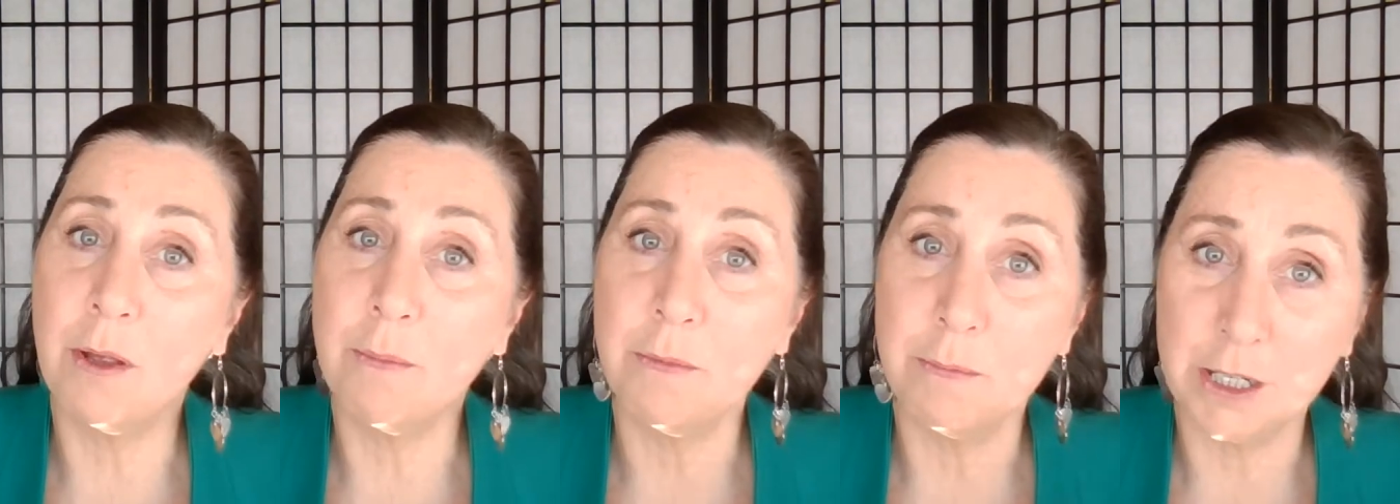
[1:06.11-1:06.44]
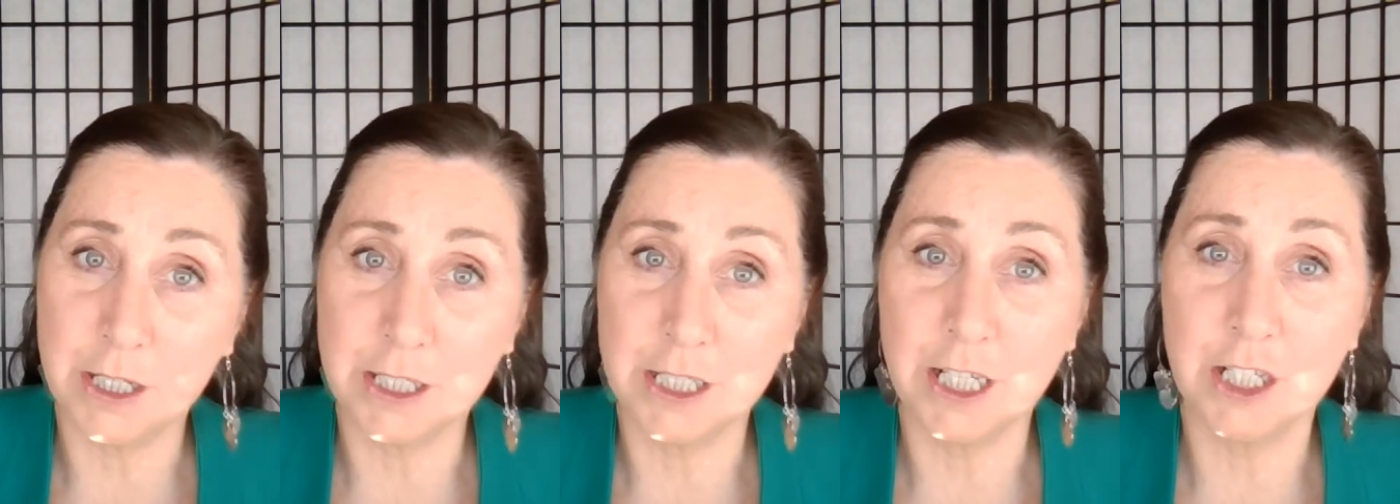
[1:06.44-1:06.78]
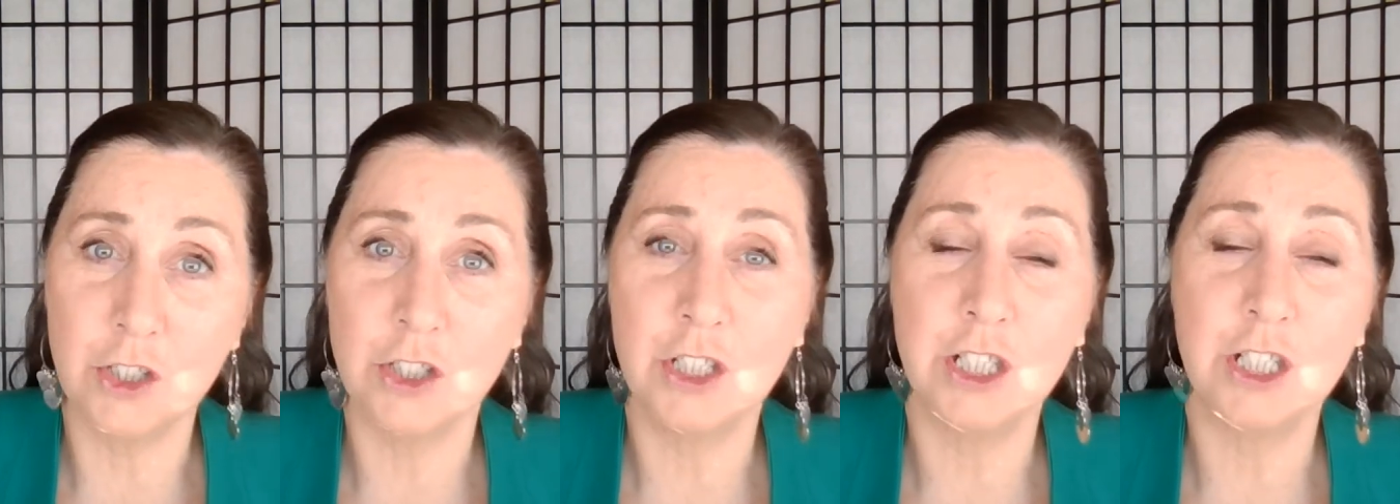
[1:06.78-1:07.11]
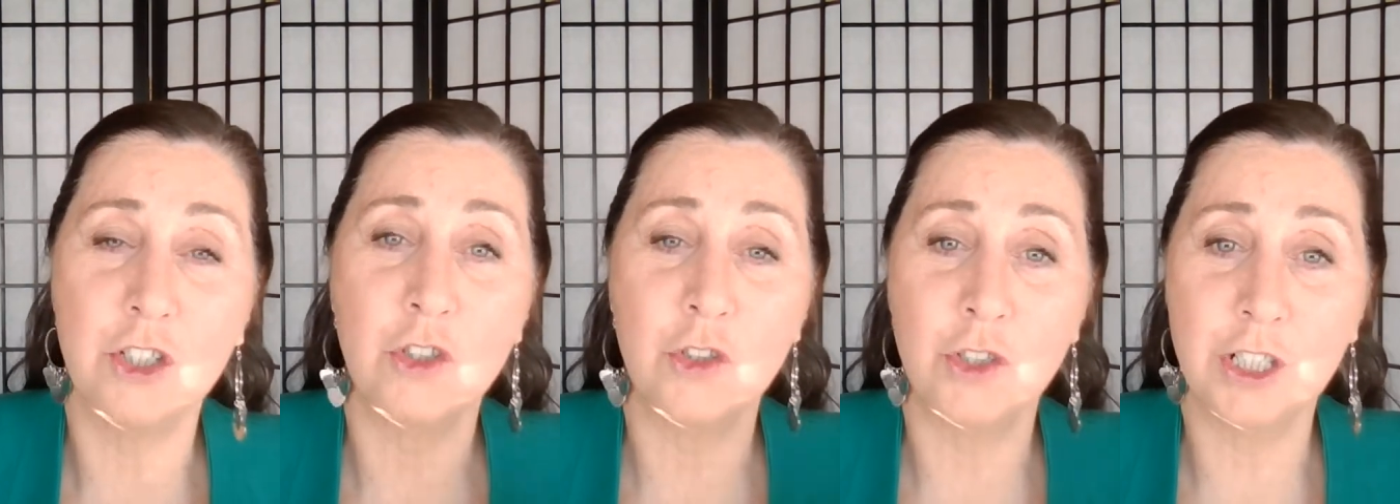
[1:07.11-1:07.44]
I'm a meditation
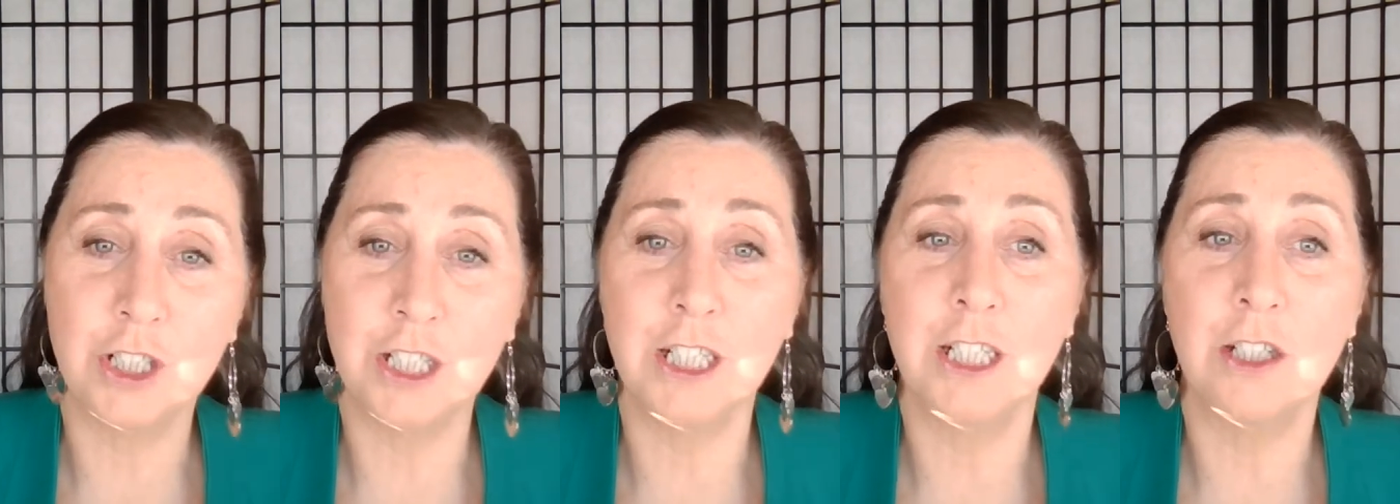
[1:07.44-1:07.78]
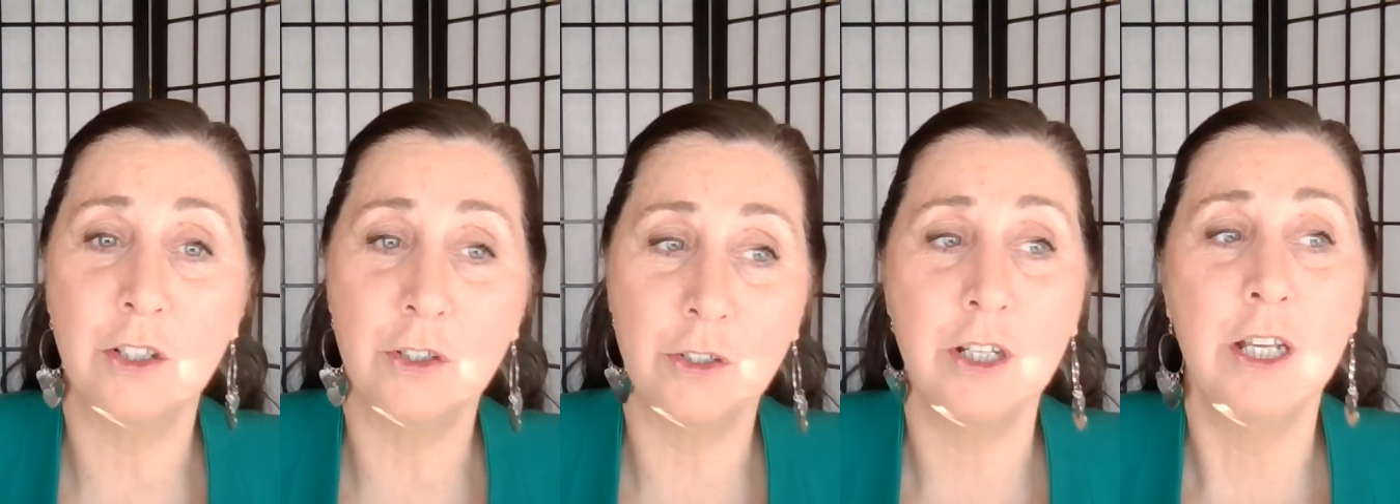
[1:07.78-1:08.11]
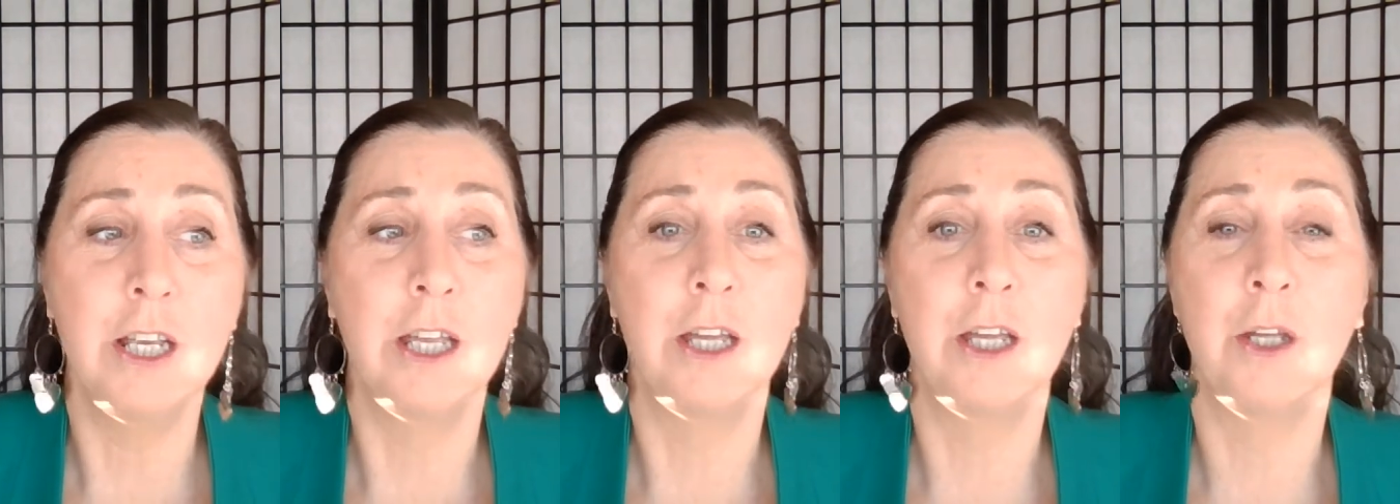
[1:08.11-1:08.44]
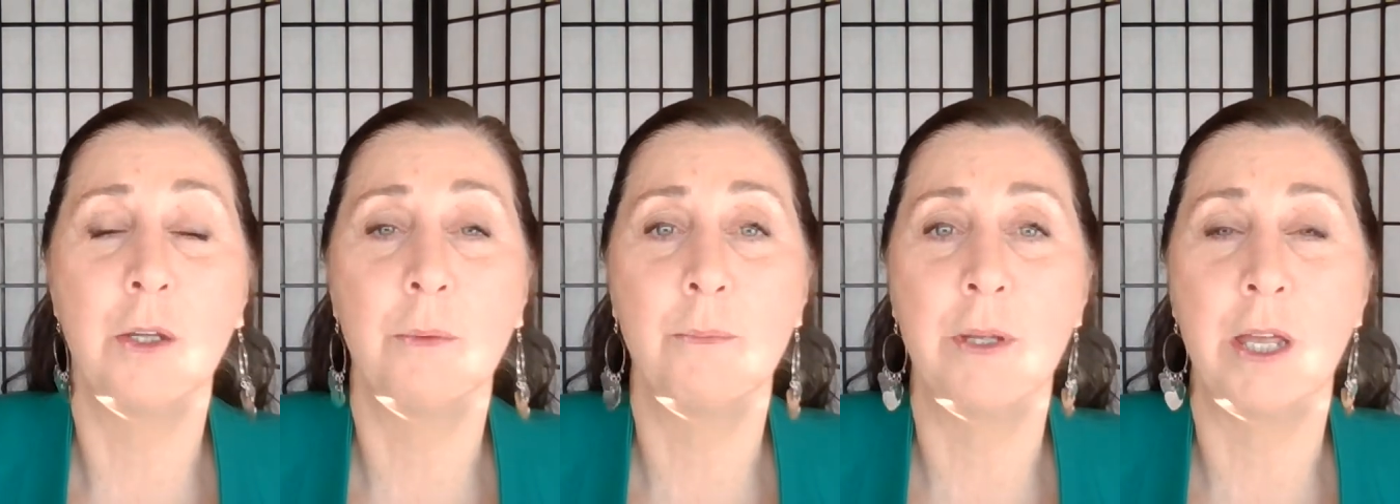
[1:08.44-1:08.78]
teacher and a healer
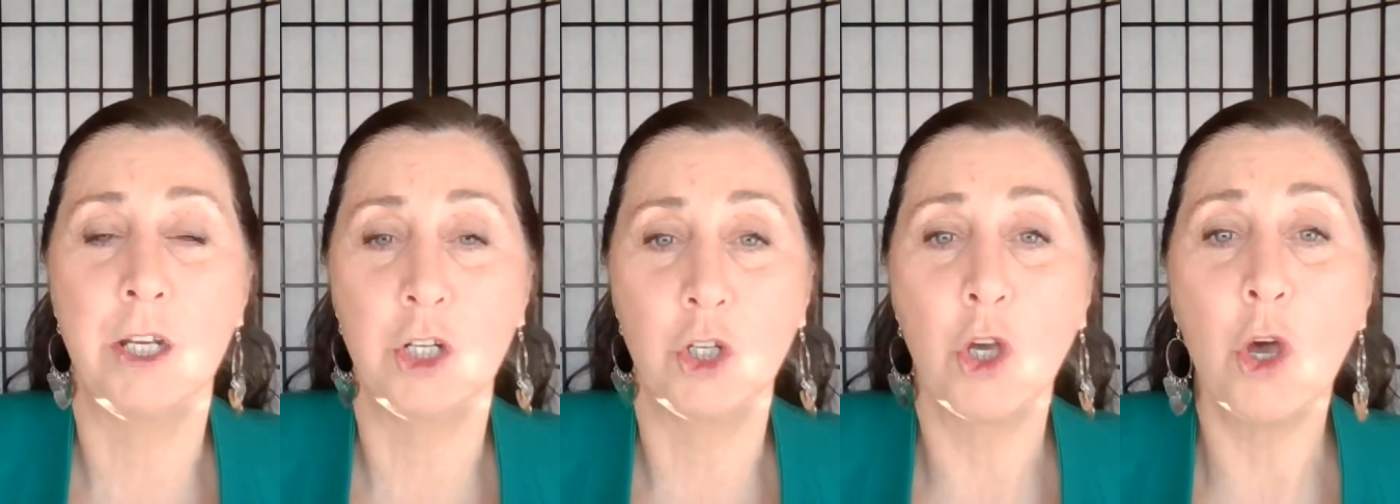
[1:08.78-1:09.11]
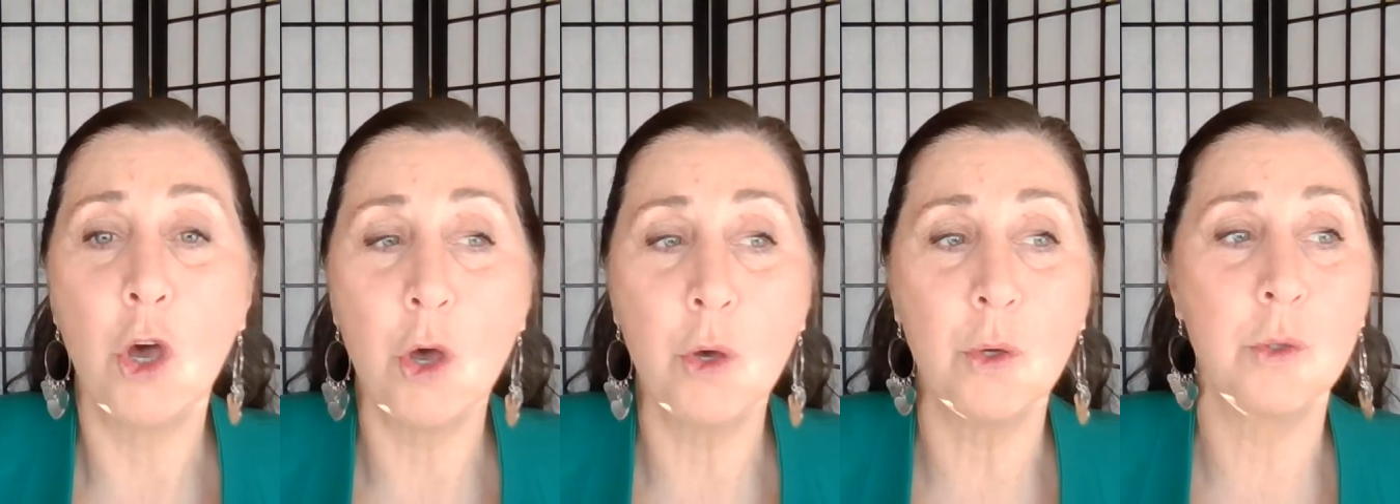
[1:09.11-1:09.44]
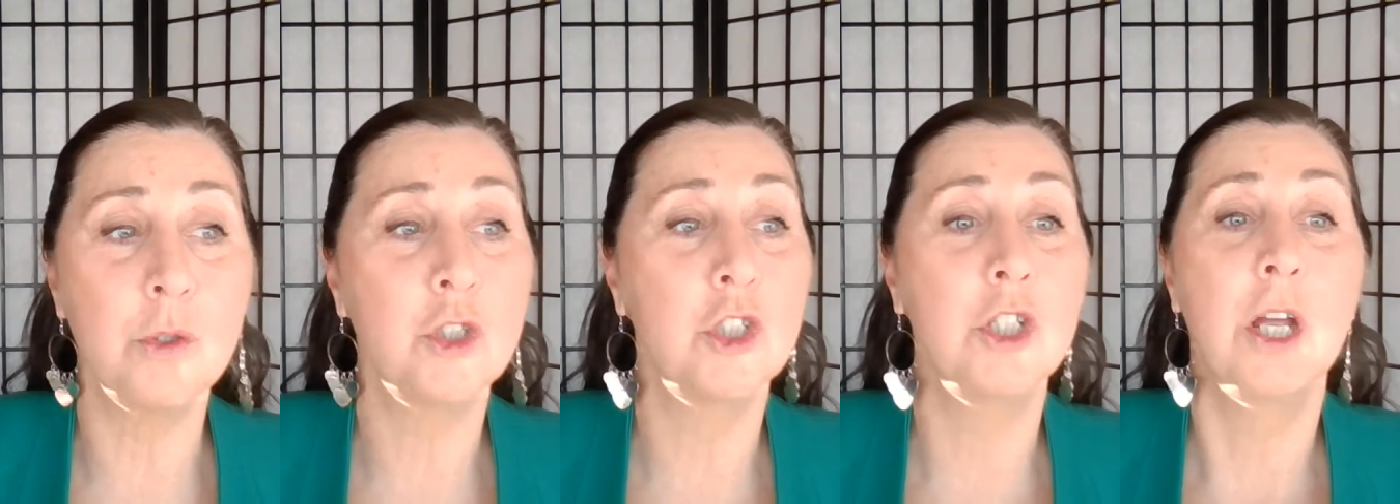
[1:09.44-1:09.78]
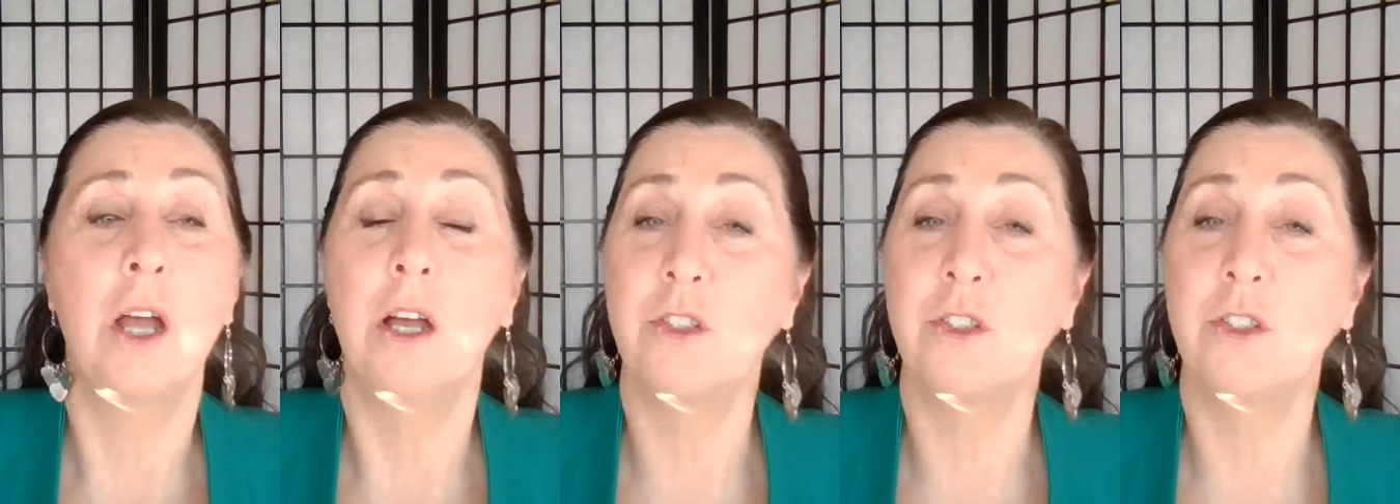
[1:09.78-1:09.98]
and a coach.